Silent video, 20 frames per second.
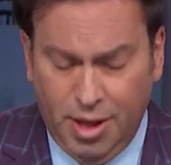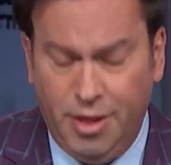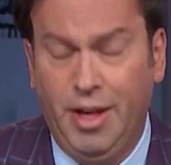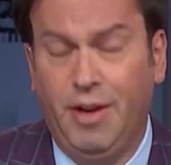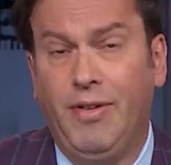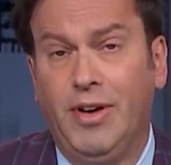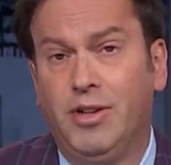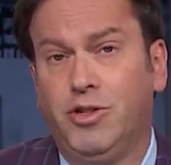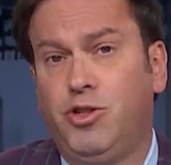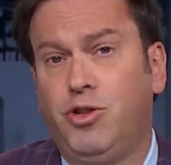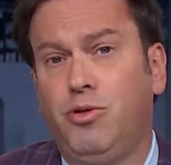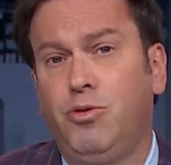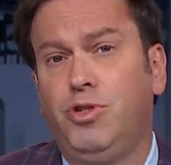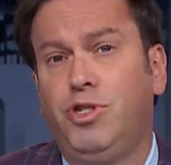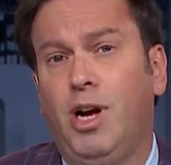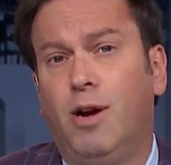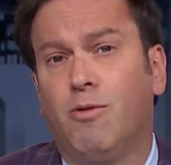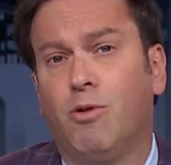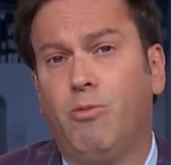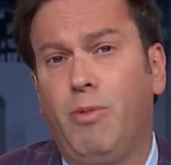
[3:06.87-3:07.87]
They've had two
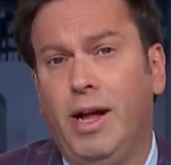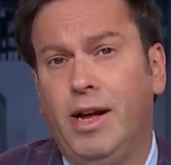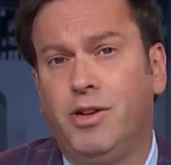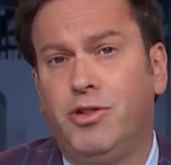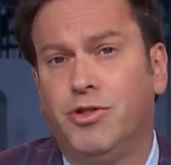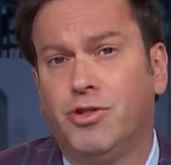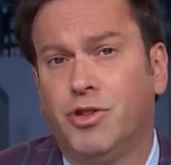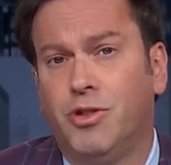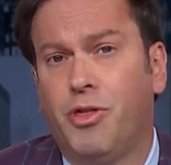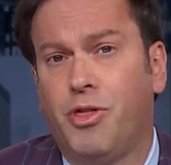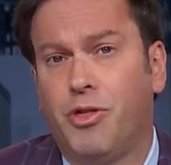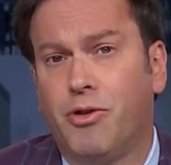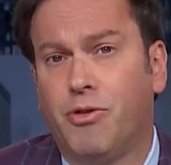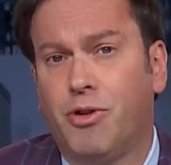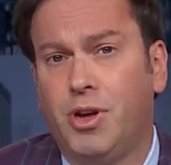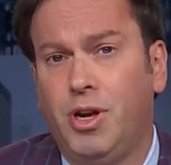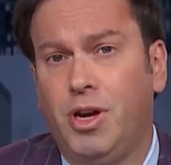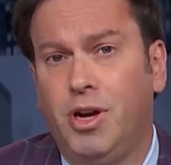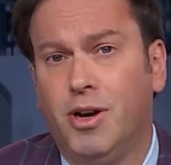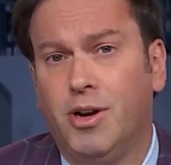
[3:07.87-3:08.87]
general managers in
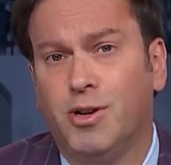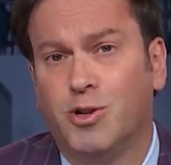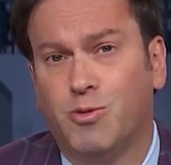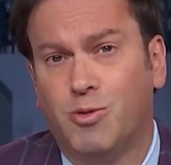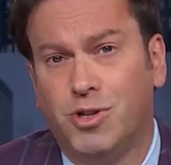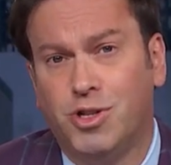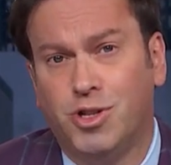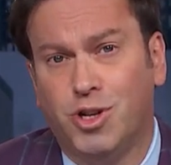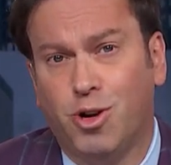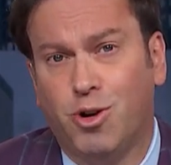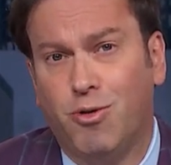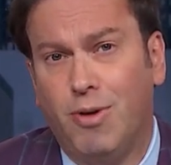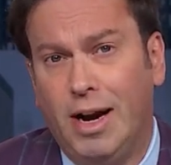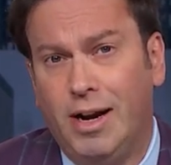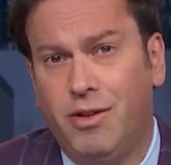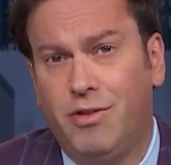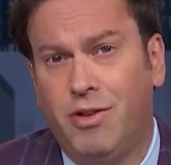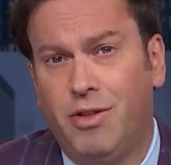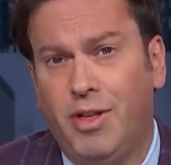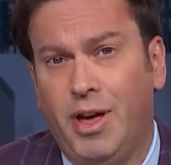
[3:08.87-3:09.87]
30 years, which is a
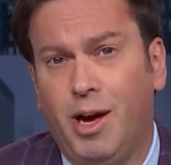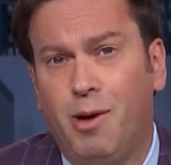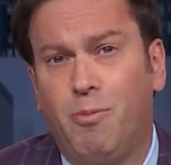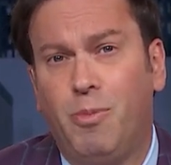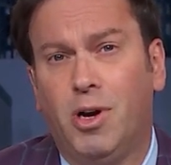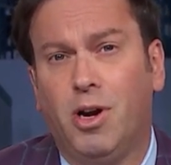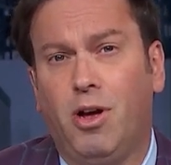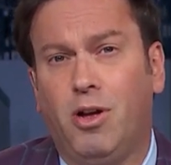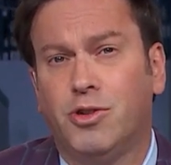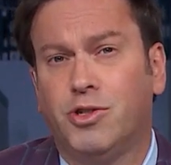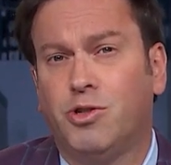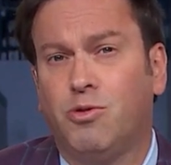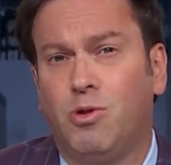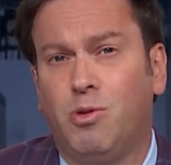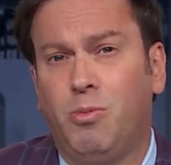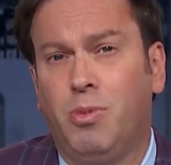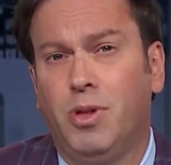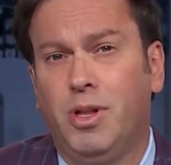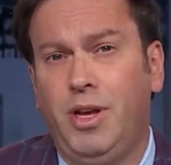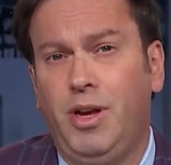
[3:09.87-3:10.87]
credit to them, but also
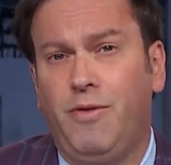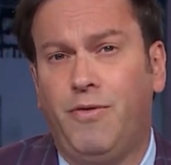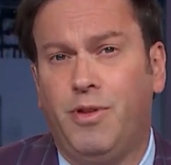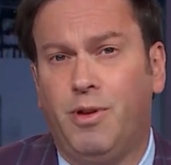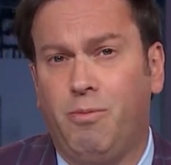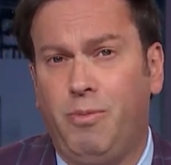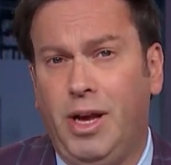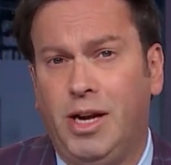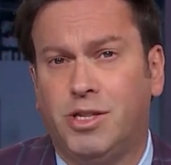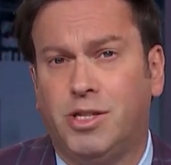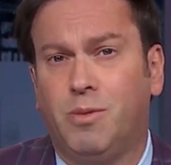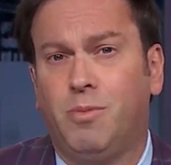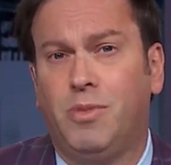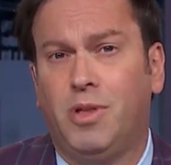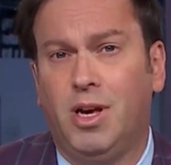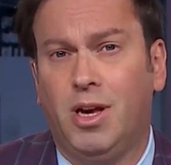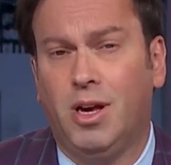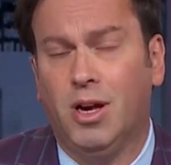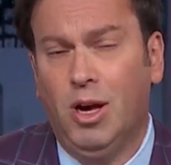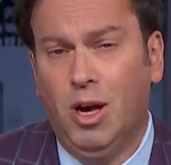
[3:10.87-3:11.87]
a belief that makes them
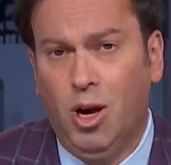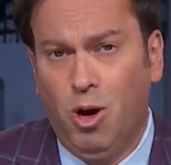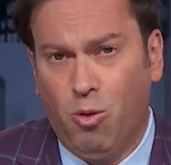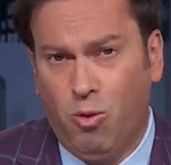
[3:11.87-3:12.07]
think